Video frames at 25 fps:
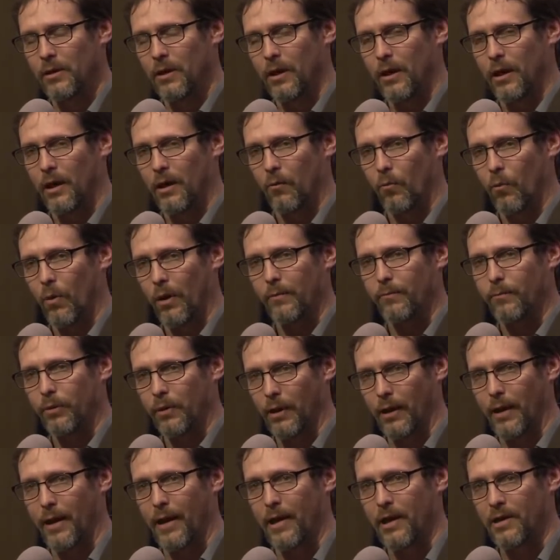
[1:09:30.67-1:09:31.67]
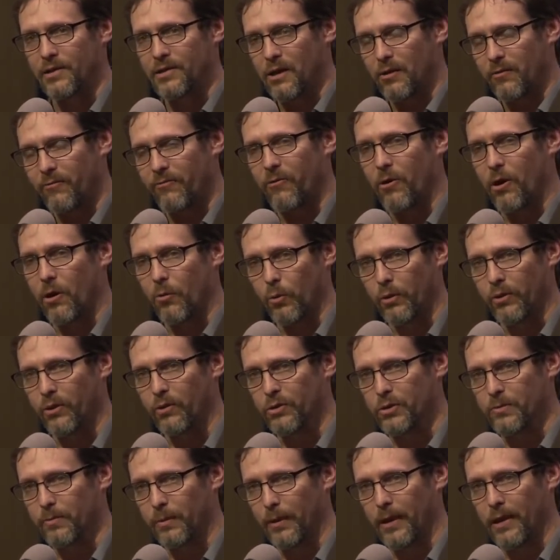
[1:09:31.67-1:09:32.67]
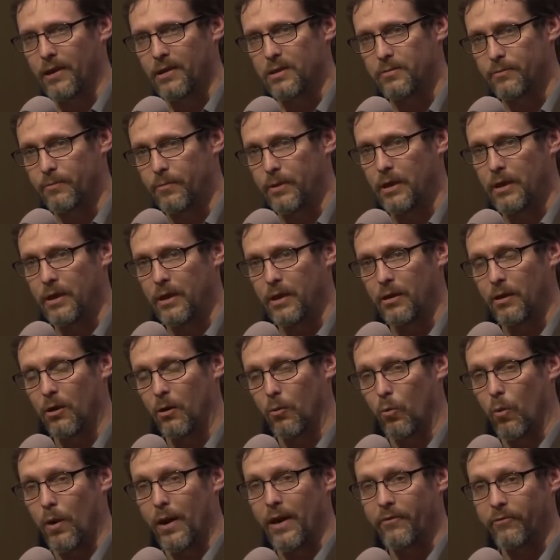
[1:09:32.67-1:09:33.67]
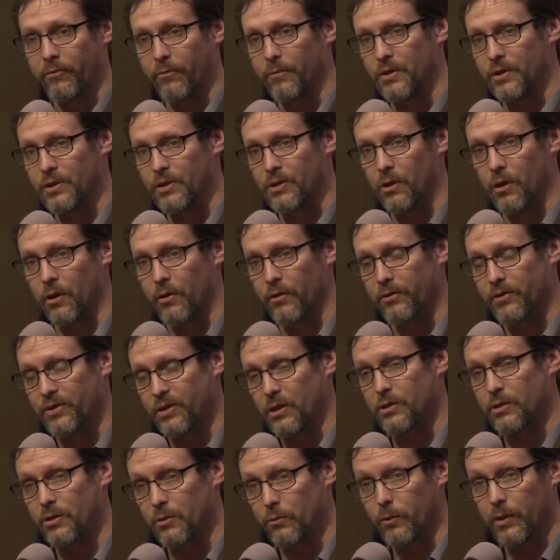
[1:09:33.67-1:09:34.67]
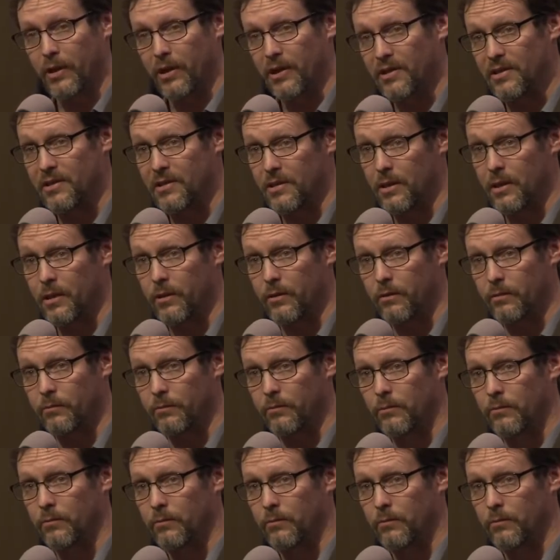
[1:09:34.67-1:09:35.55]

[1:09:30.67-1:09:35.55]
uh, what planets? How far would those planets be away from the star such that we could see them?